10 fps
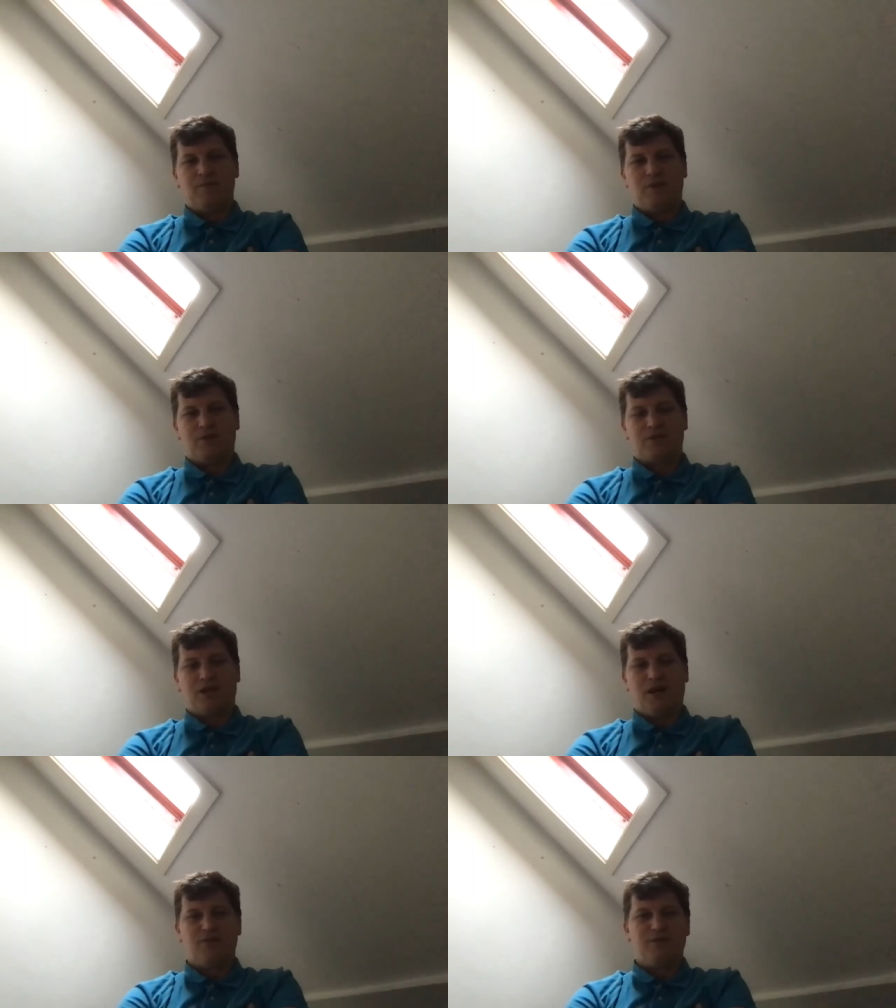because
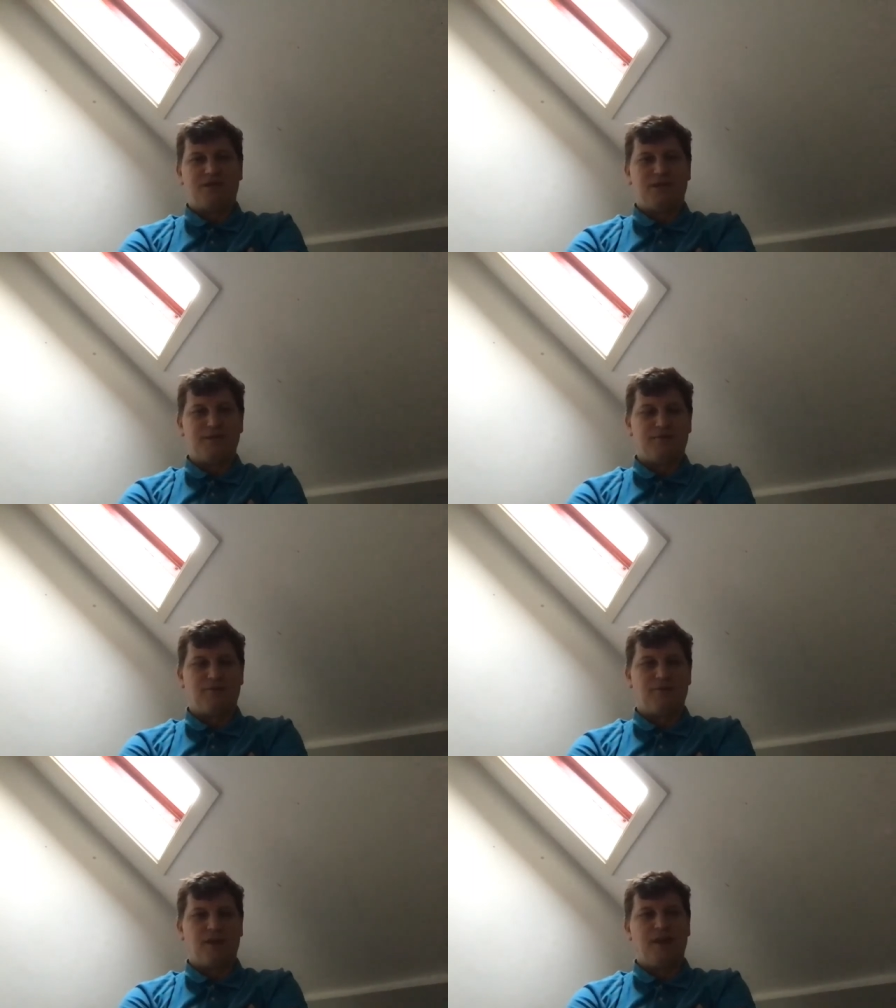now it seems
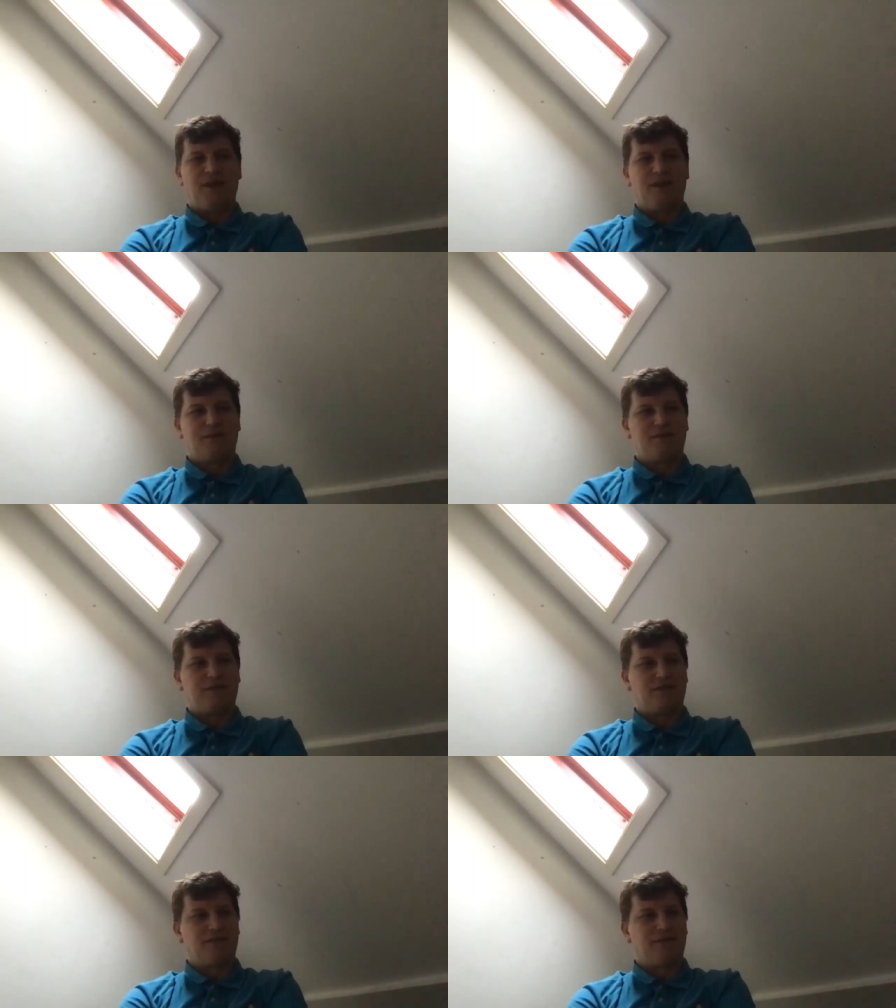for me it's
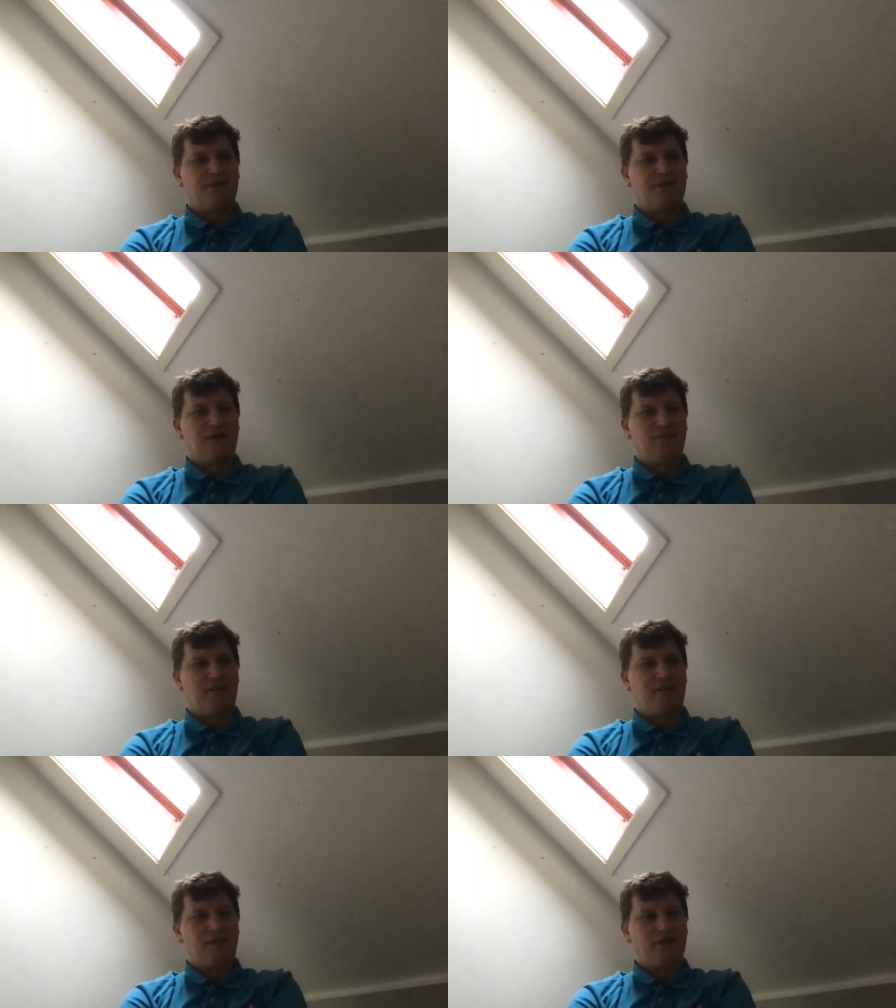a
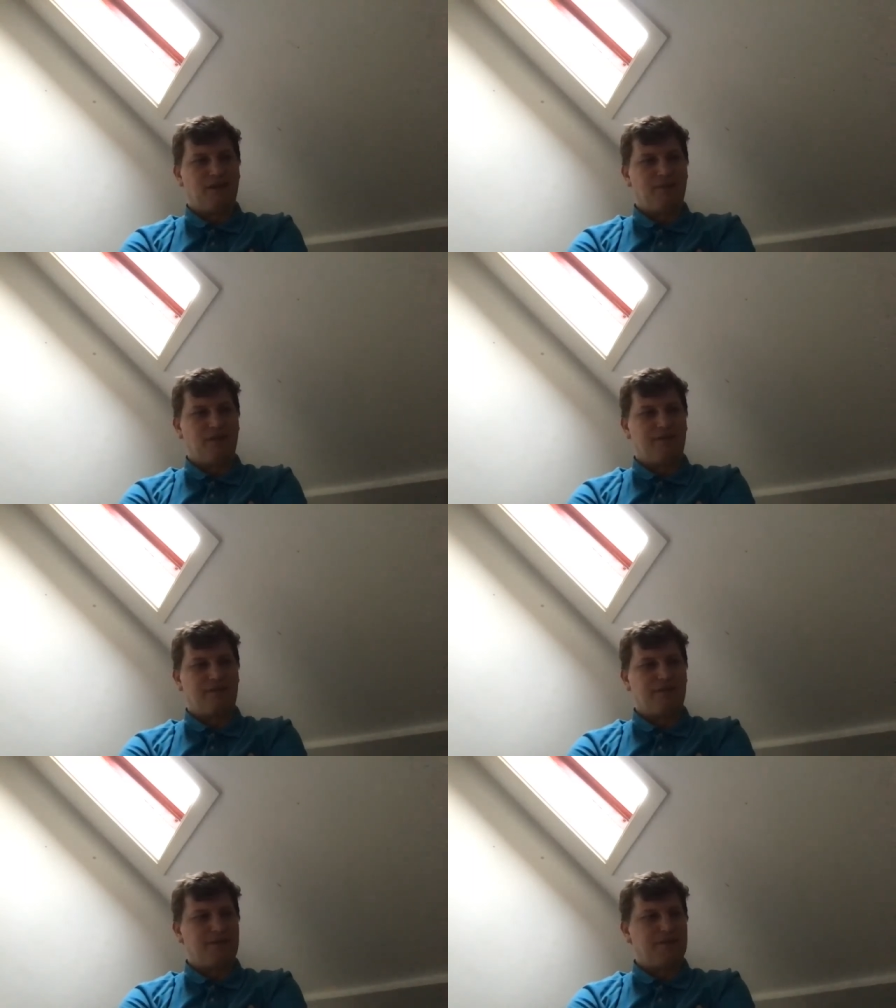bit a bit
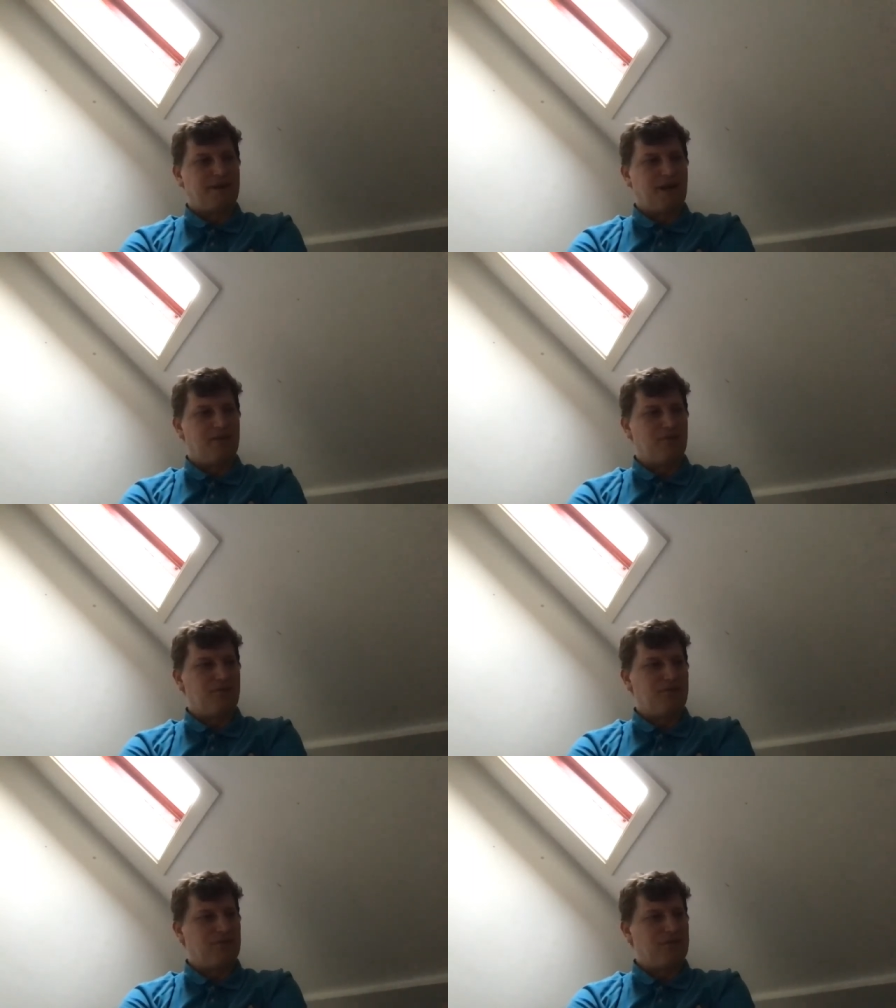uh, kind of
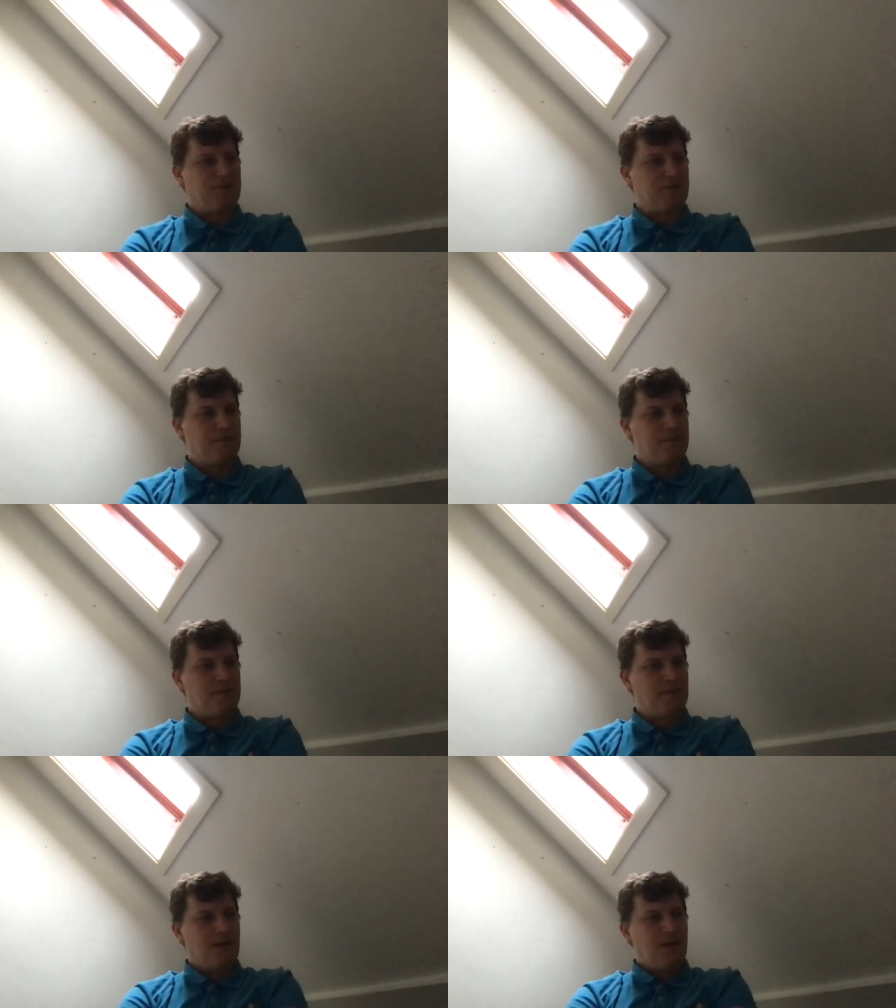uh,
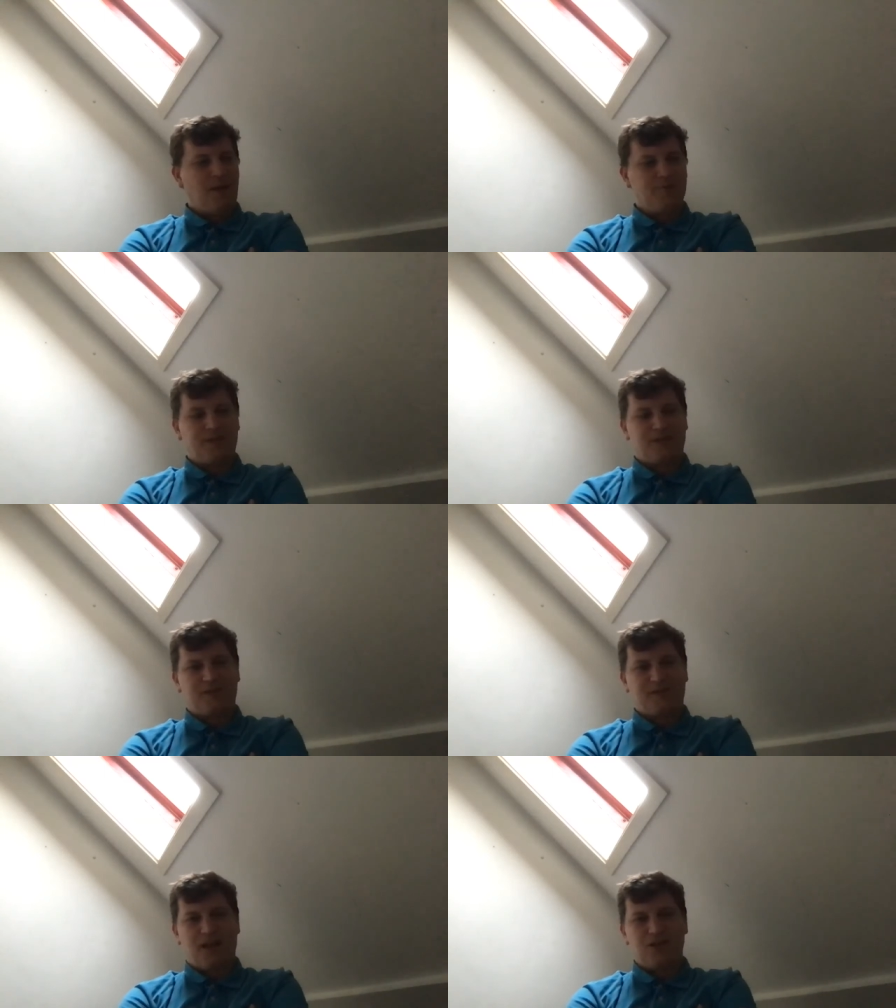abstract
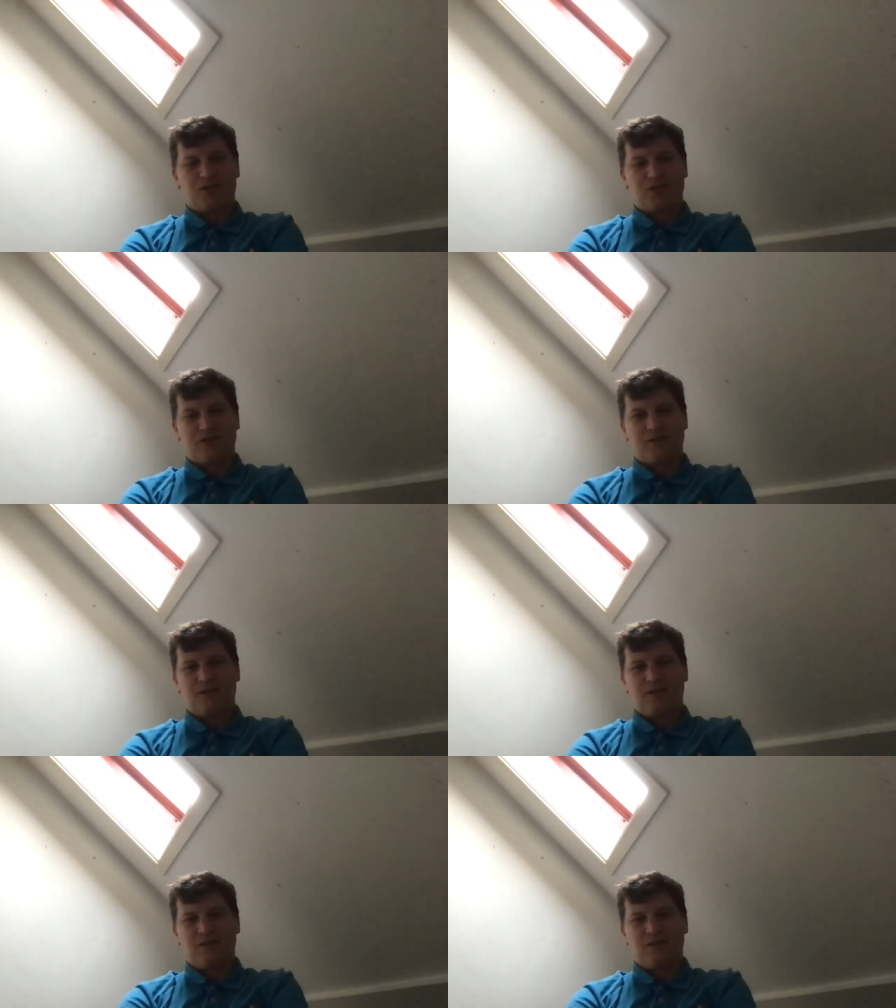discussion.